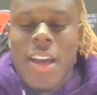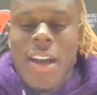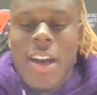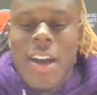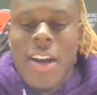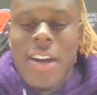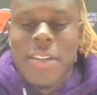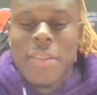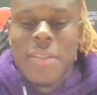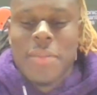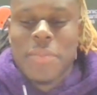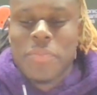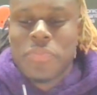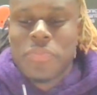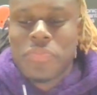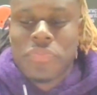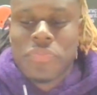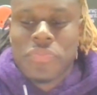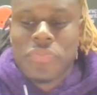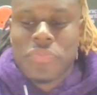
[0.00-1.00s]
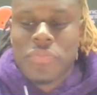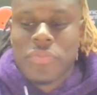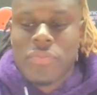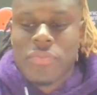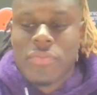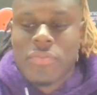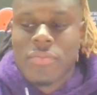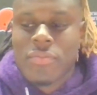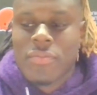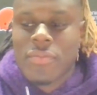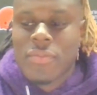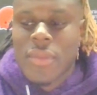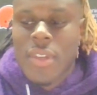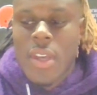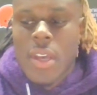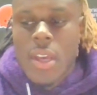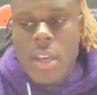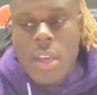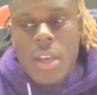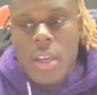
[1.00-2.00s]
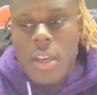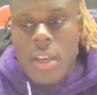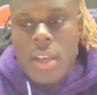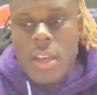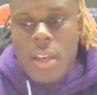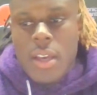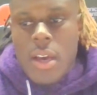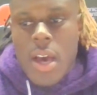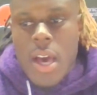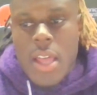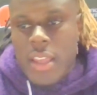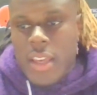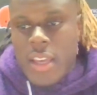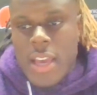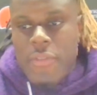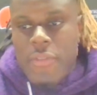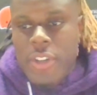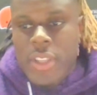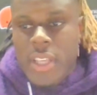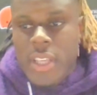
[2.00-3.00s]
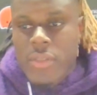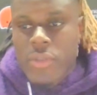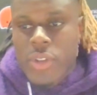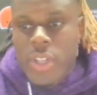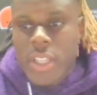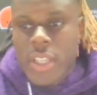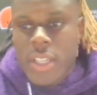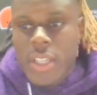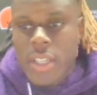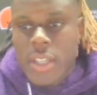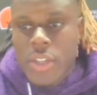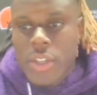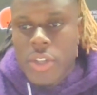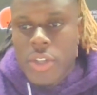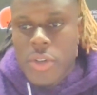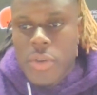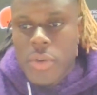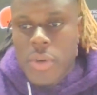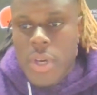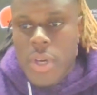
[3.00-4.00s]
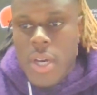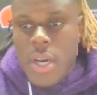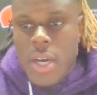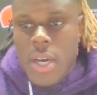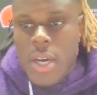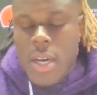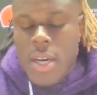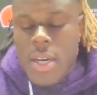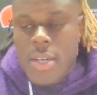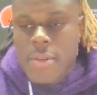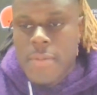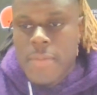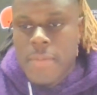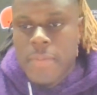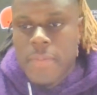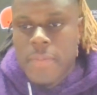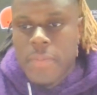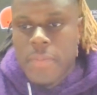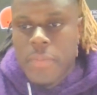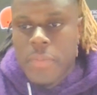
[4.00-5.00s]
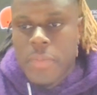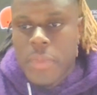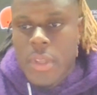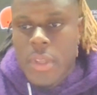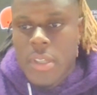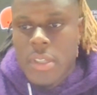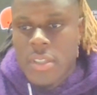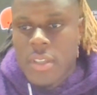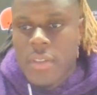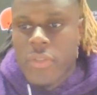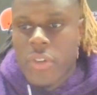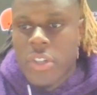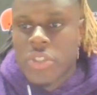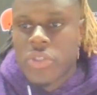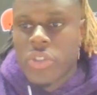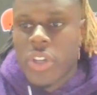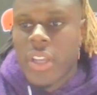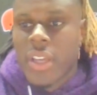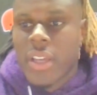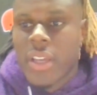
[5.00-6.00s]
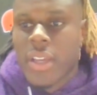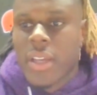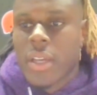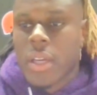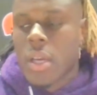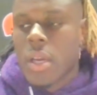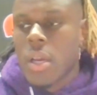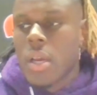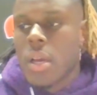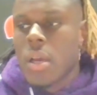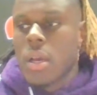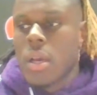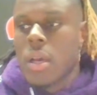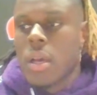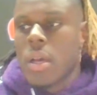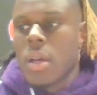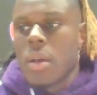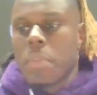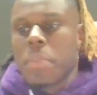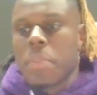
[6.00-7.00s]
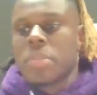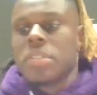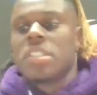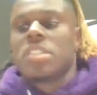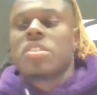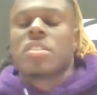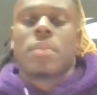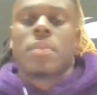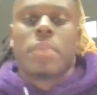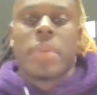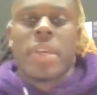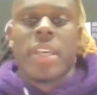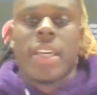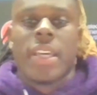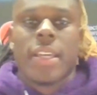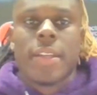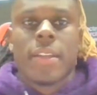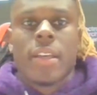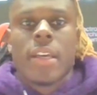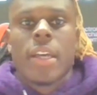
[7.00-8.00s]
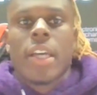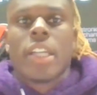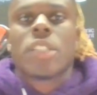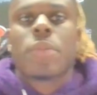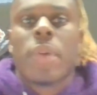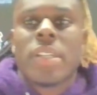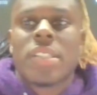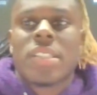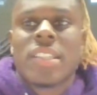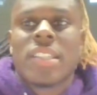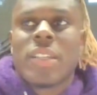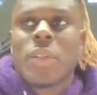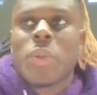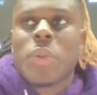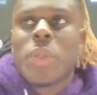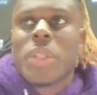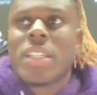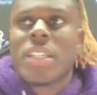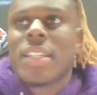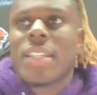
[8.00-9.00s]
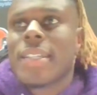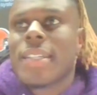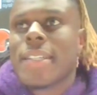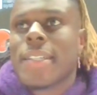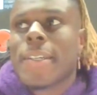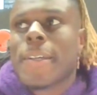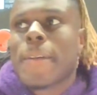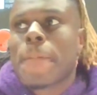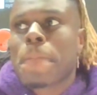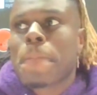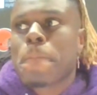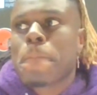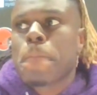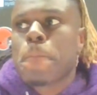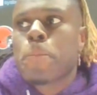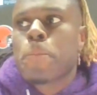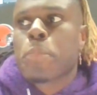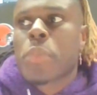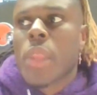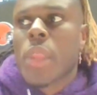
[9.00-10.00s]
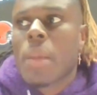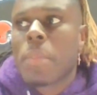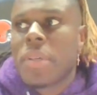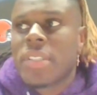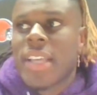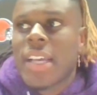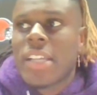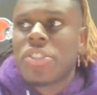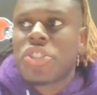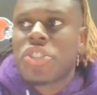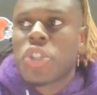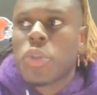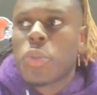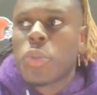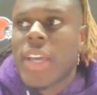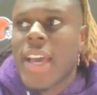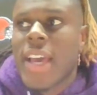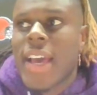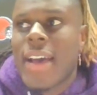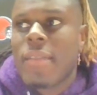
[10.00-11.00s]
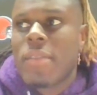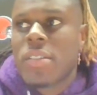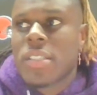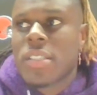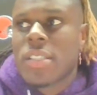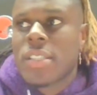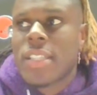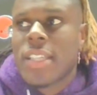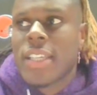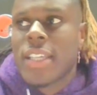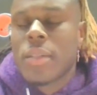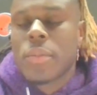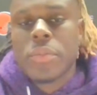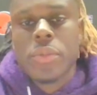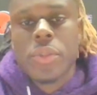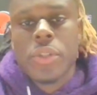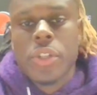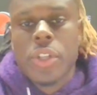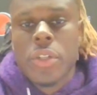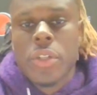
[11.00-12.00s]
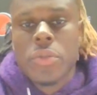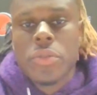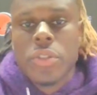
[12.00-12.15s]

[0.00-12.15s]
I think everything, really, you know. This is a frustrating position to be in, especially with the potential we have as a team, you know.